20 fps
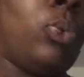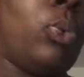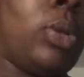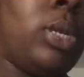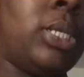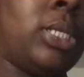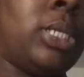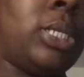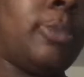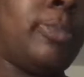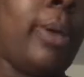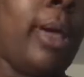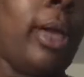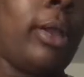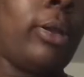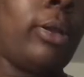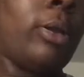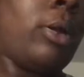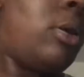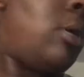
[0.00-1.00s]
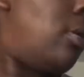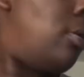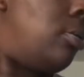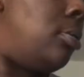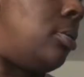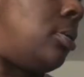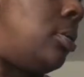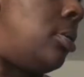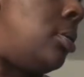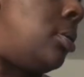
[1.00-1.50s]
what is this pattern
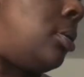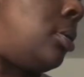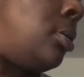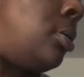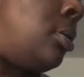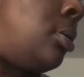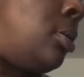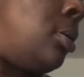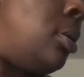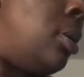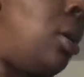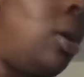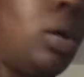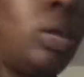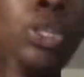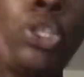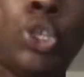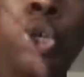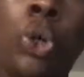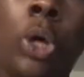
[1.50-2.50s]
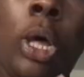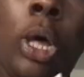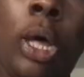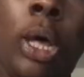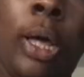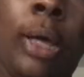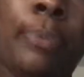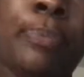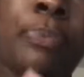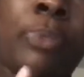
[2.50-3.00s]
called? To,
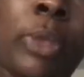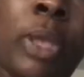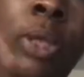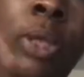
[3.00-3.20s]
uh,